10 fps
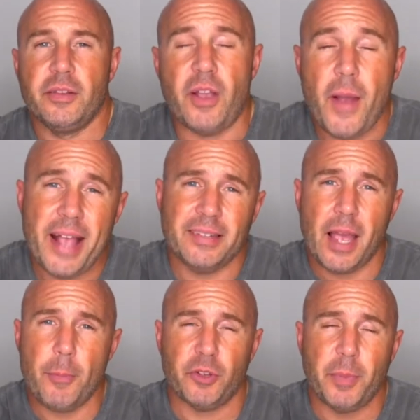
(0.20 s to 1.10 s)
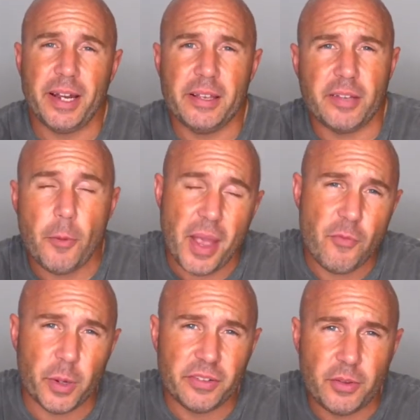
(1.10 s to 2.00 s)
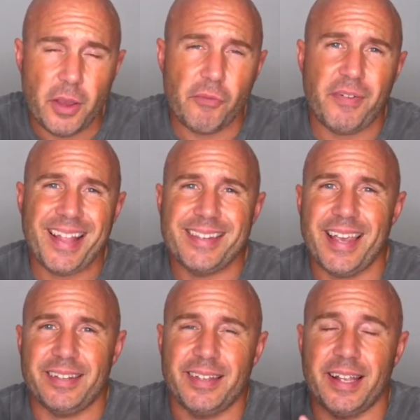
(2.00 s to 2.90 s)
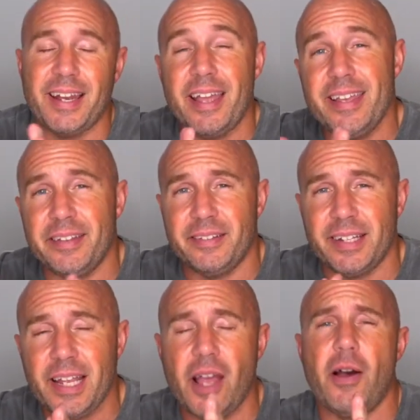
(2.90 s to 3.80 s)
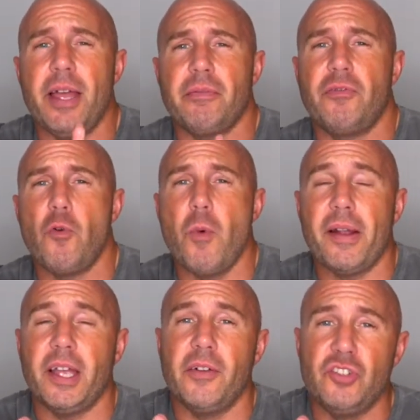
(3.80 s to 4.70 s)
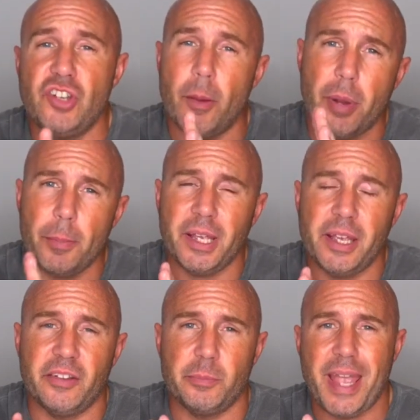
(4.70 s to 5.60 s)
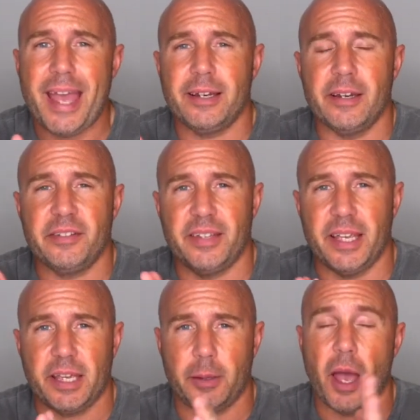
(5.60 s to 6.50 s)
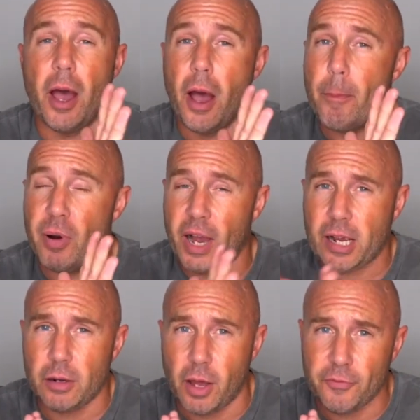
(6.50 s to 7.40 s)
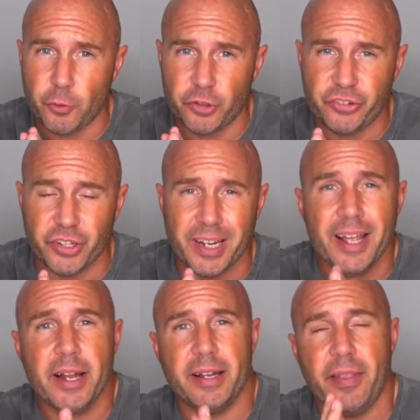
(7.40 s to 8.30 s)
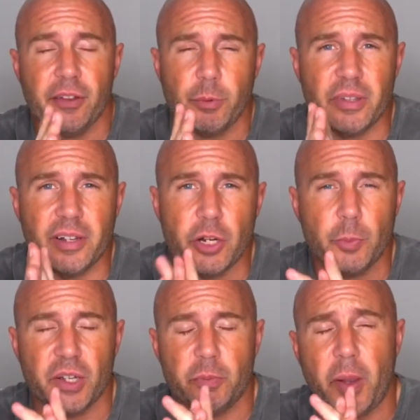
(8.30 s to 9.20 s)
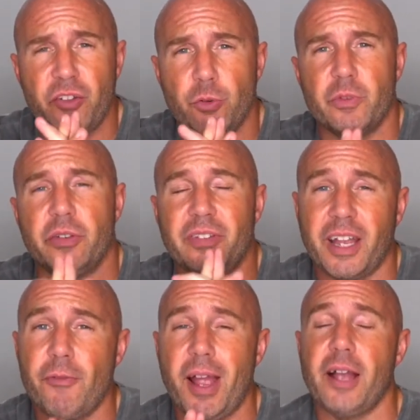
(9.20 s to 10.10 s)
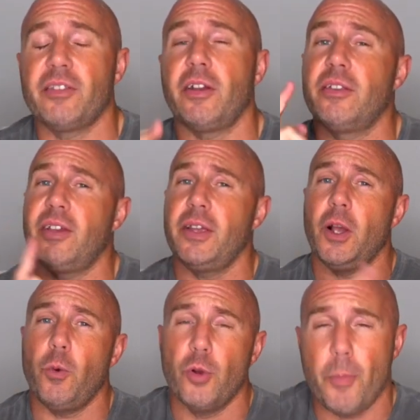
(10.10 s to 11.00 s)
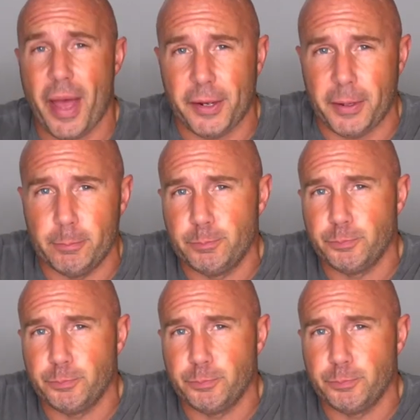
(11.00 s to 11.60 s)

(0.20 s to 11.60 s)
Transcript: So how's it going, boss buddies? Hope everyone's doing fantastic. Now yesterday I had a full wearing of Jump Up and Kiss Me Hedonistic um, by Clive Christian. Now this one's a little bit special, so stick around because I'm going to tell you all about it.